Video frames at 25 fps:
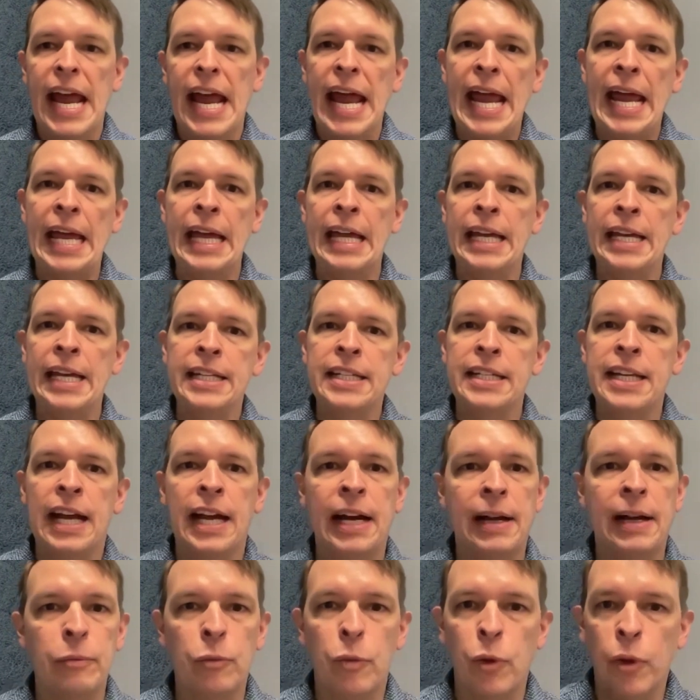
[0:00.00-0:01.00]

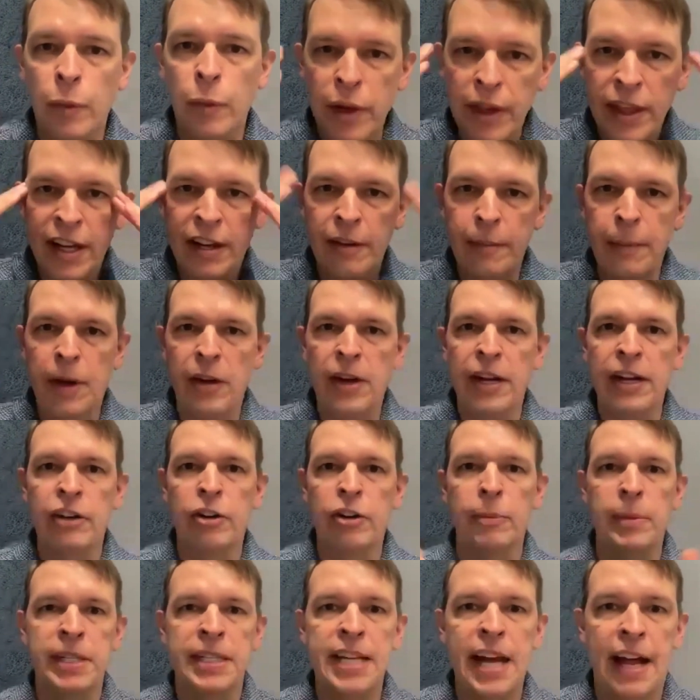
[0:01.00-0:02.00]
And when we think about
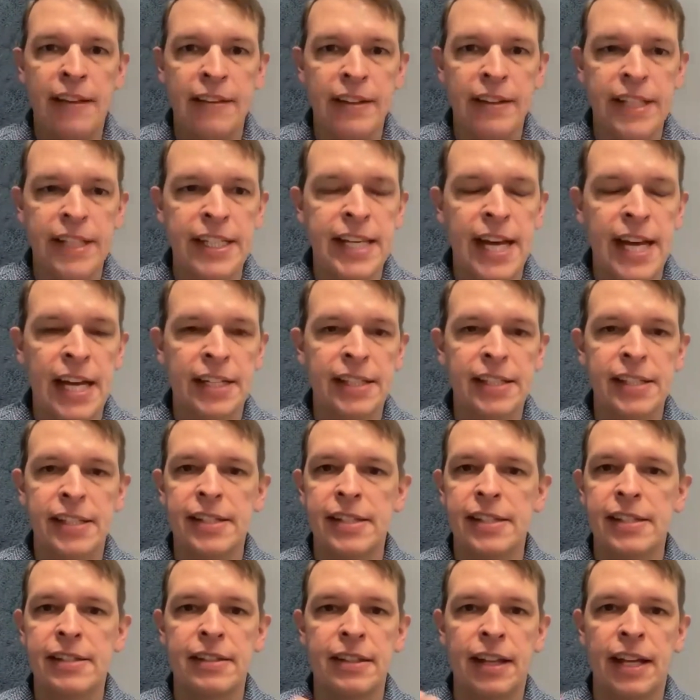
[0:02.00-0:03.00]
incrementality
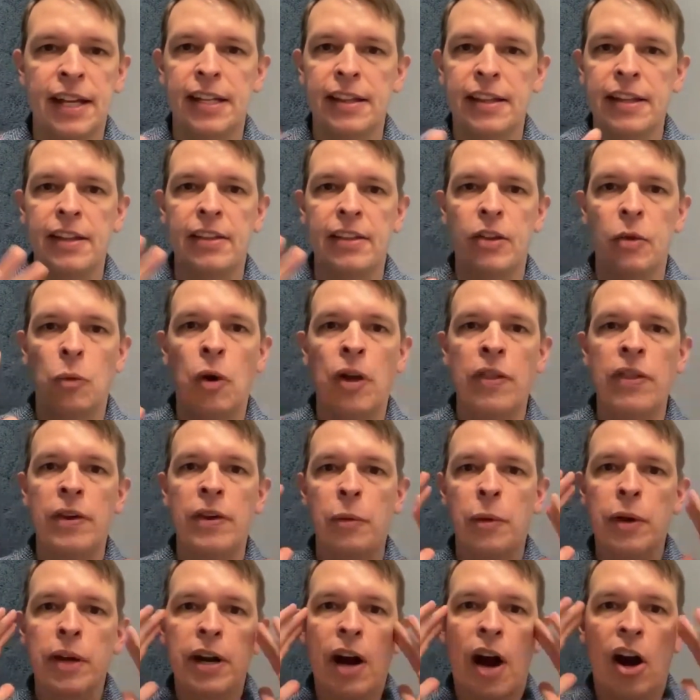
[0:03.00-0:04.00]
tests, like the one
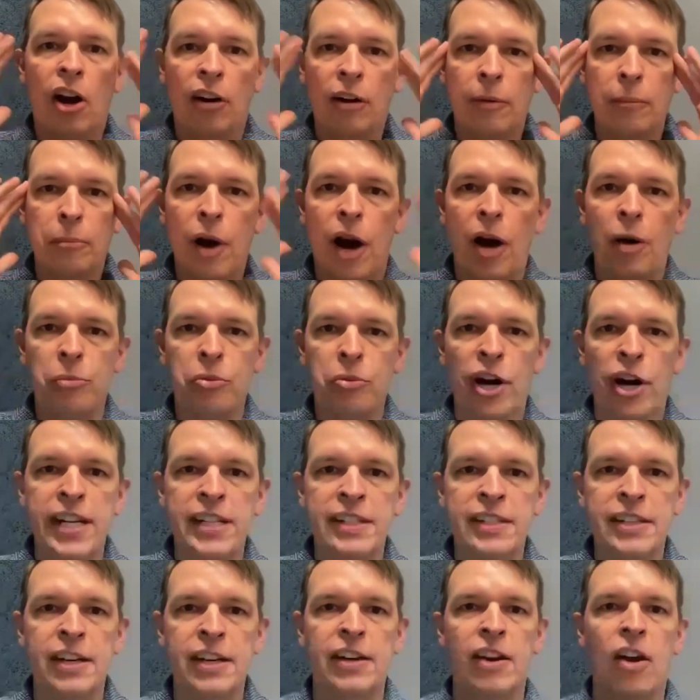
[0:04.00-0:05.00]
that our
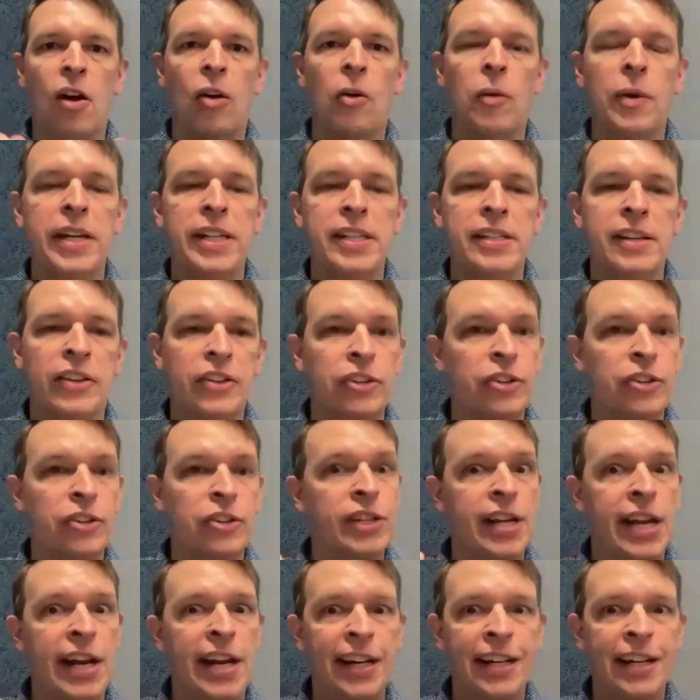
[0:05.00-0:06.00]
brains can always
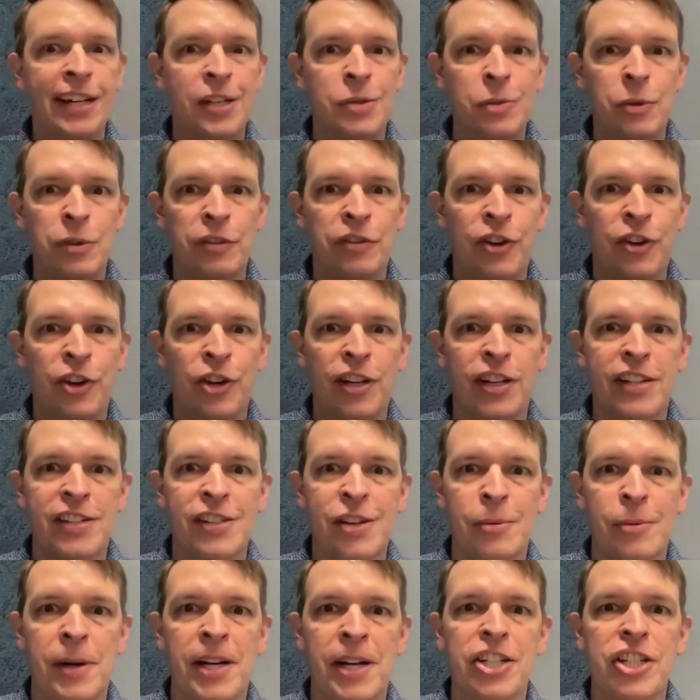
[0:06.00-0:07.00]
understand because we've heard it
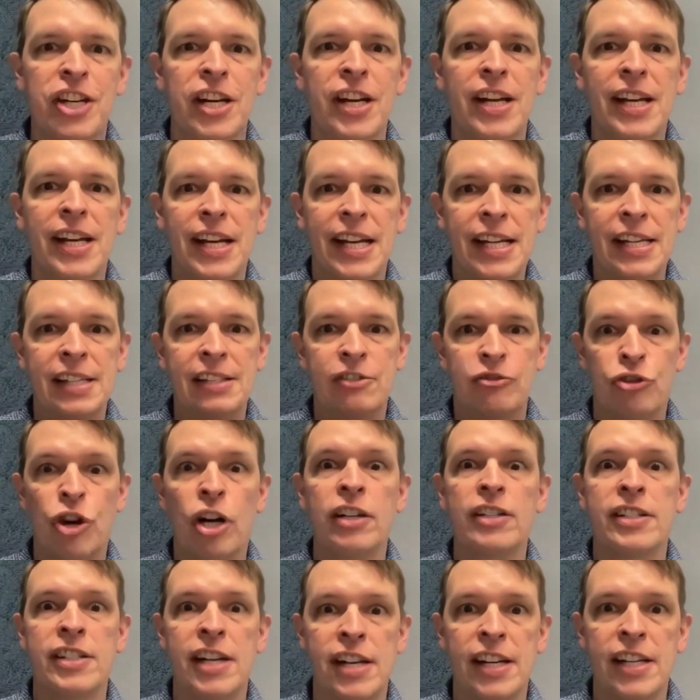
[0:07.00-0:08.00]
so much is
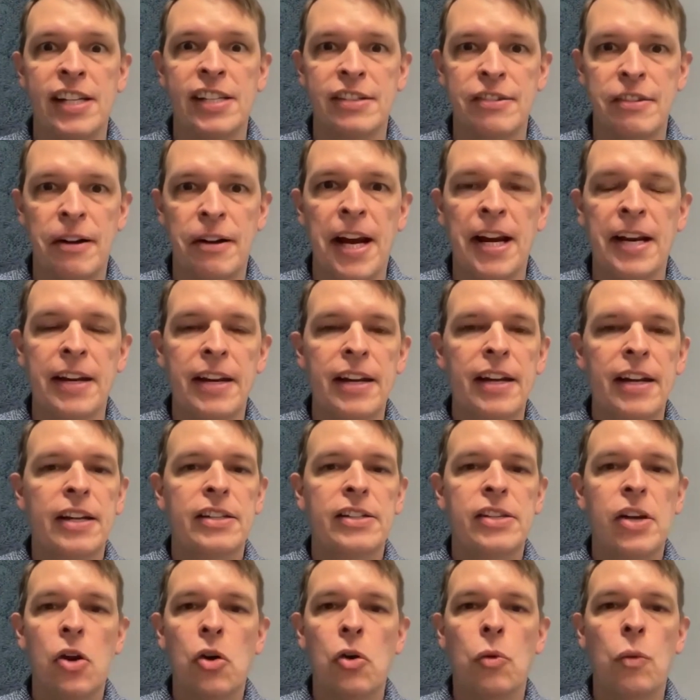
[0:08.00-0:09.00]
drug studies, right?
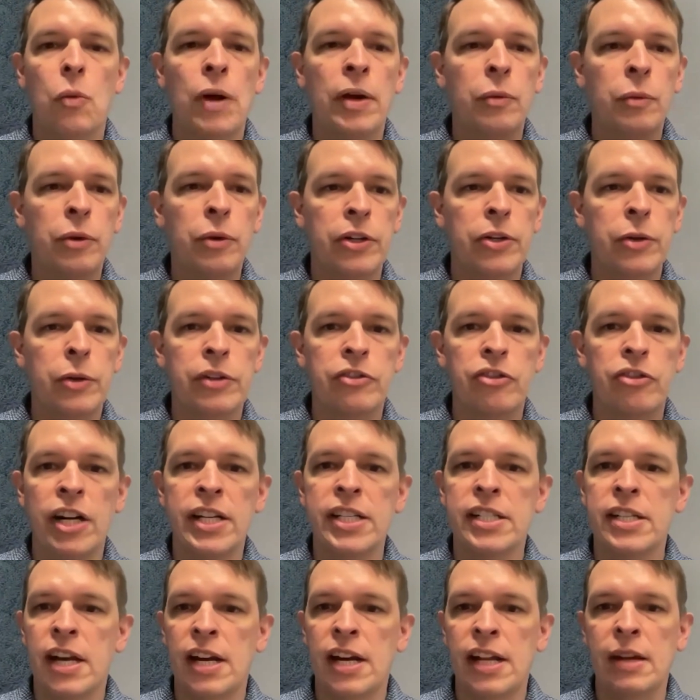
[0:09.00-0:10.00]
So when we do a drug
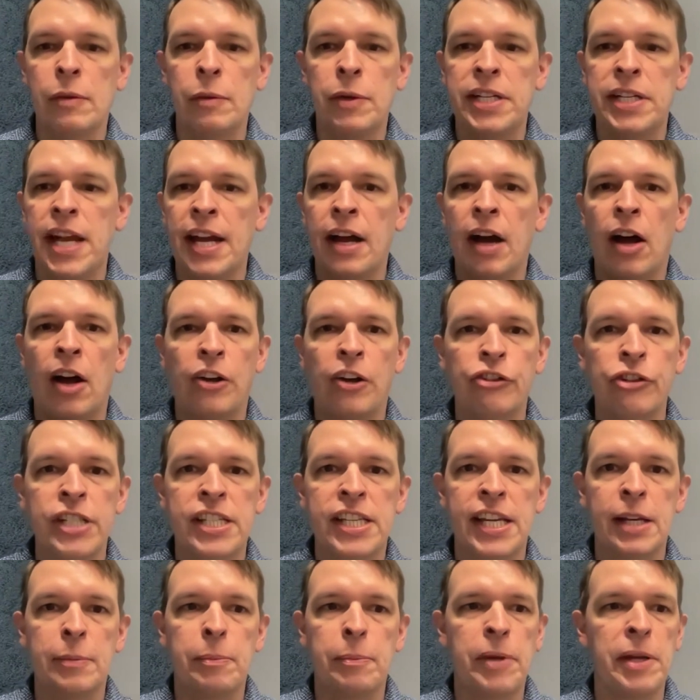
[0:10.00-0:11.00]
study, we take 100
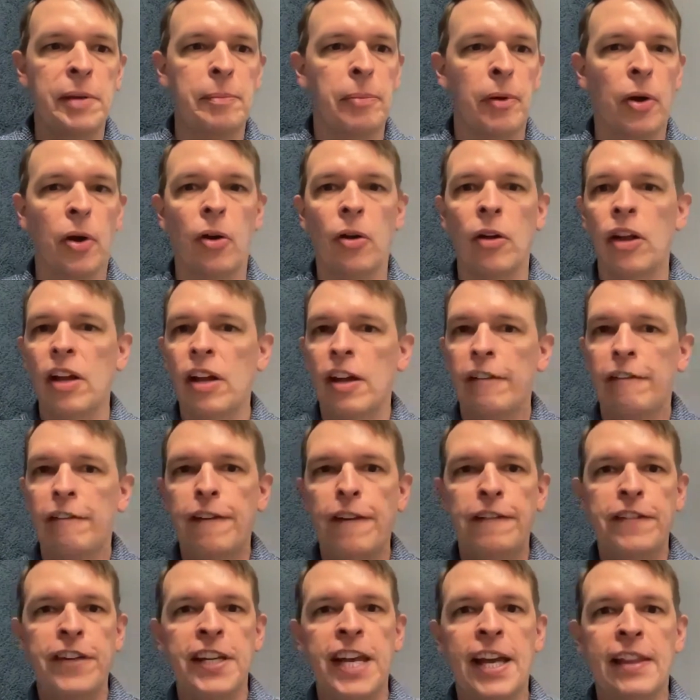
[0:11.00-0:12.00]
sick people,
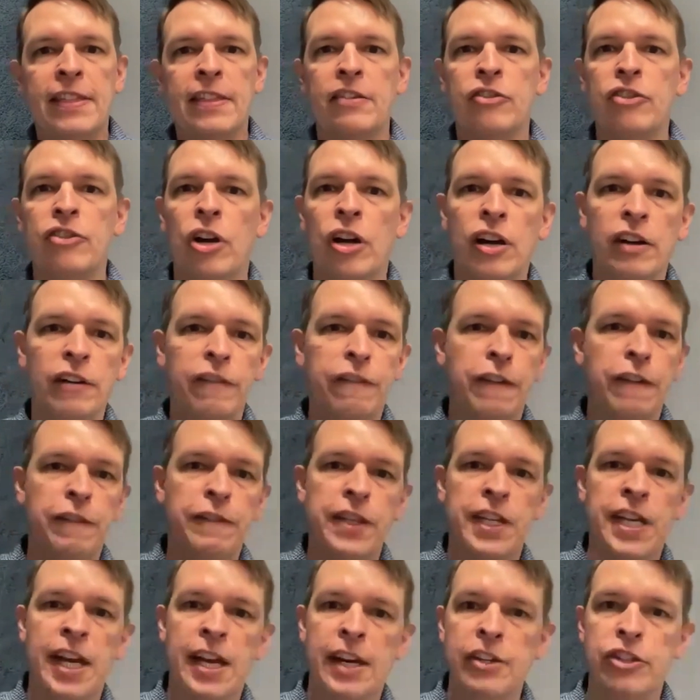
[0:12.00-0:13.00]
50 get the drug,
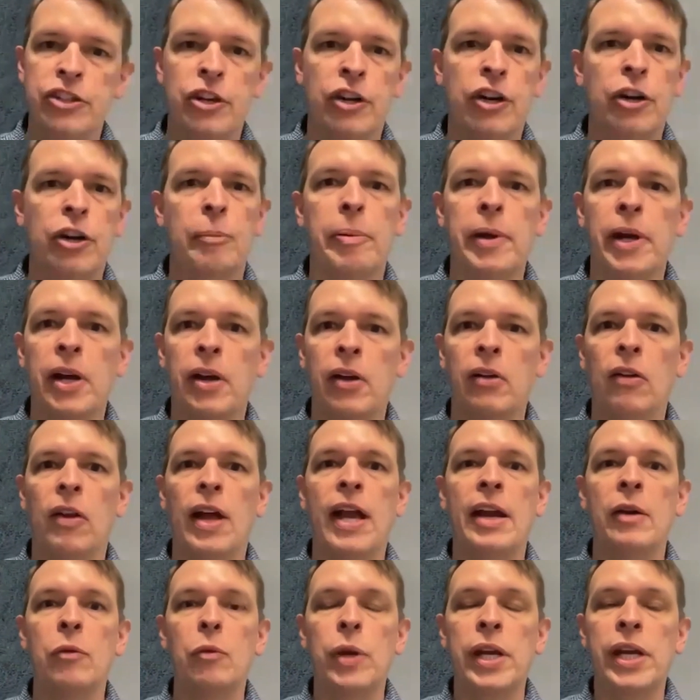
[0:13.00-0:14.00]
50 get a sugar pill,
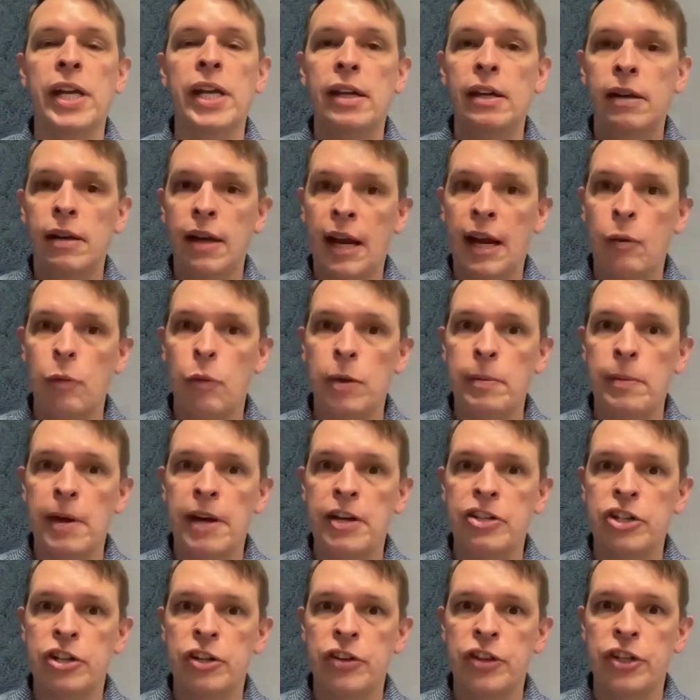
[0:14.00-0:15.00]
and we
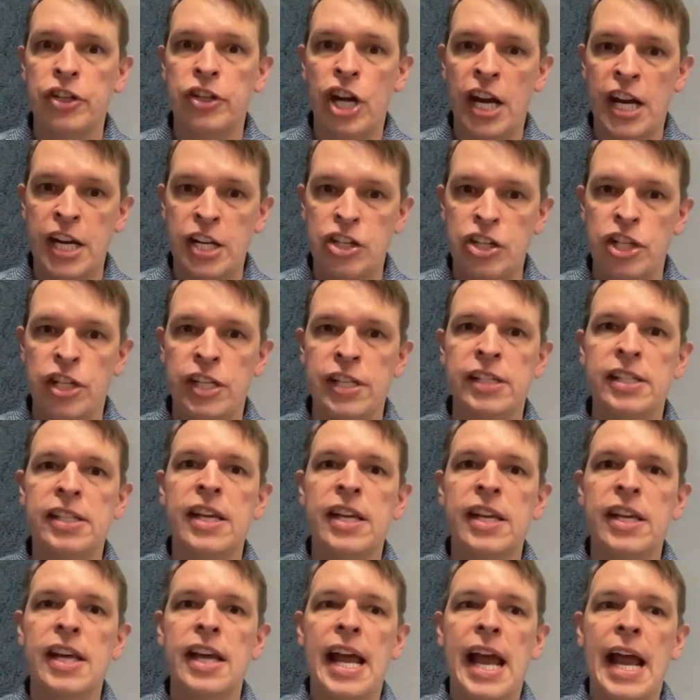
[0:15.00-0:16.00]
measure the changes.